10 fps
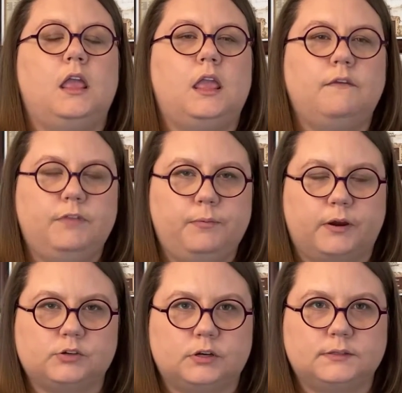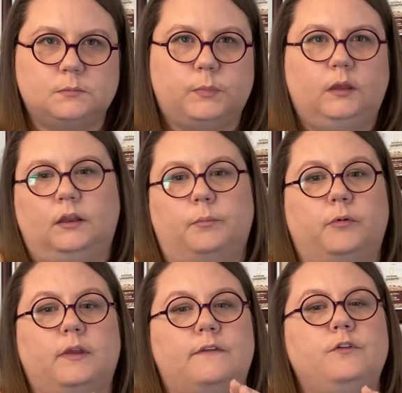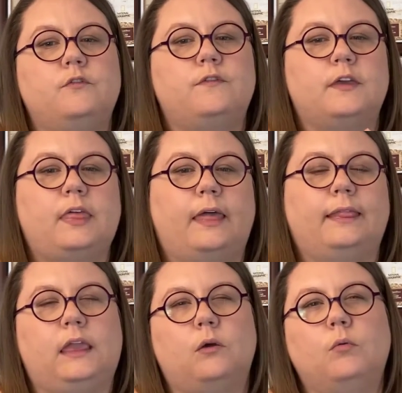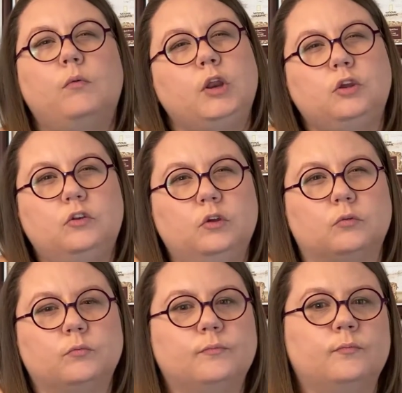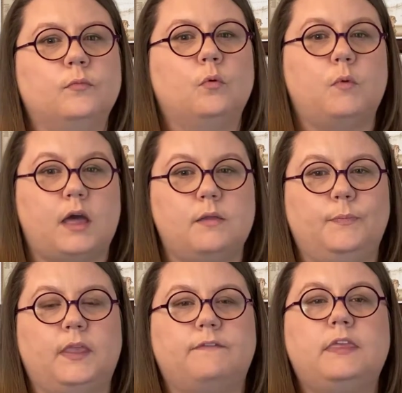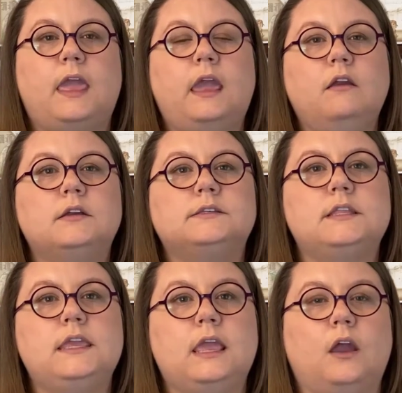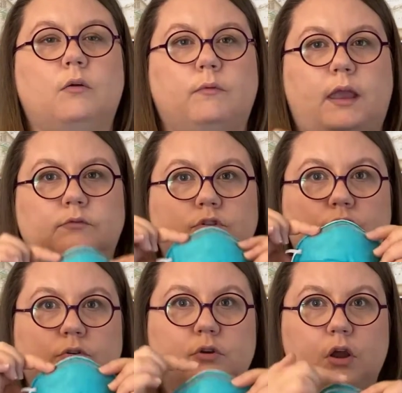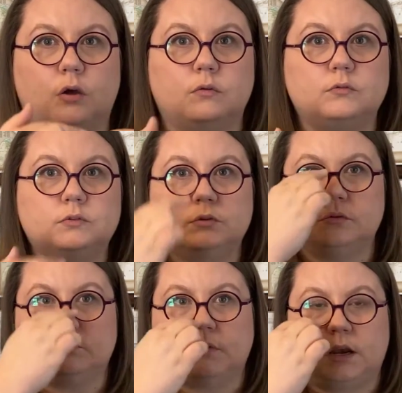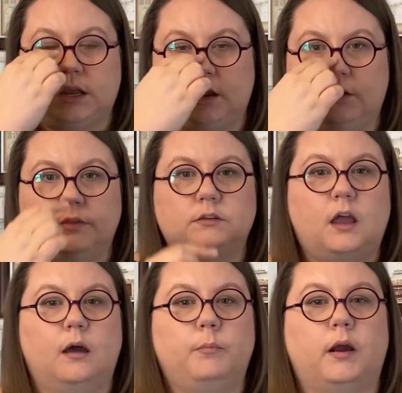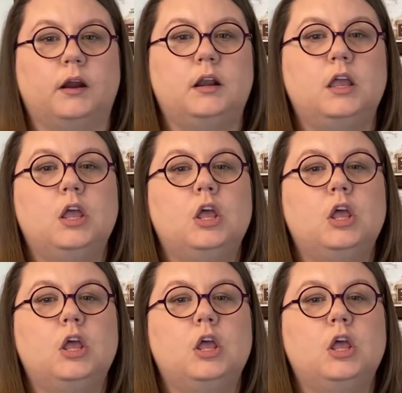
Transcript: If the pressure doesn't build up, or if you feel that leak, what do you do? Well, if the air is leaking around your nose, right here, the top part,